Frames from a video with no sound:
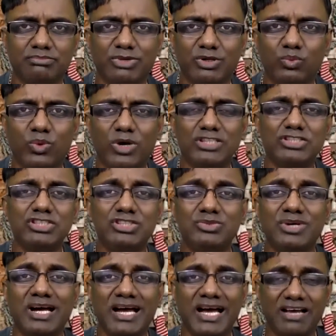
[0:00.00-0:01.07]
But once
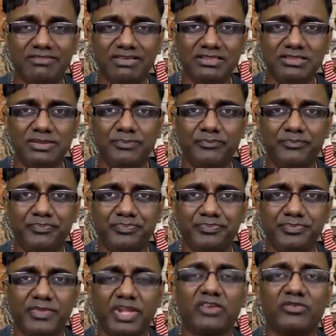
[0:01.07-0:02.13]
you have it
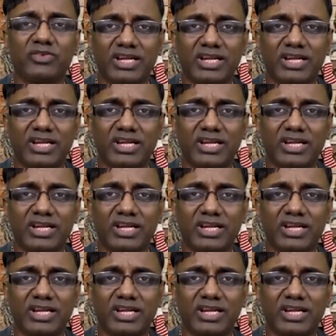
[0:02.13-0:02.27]
and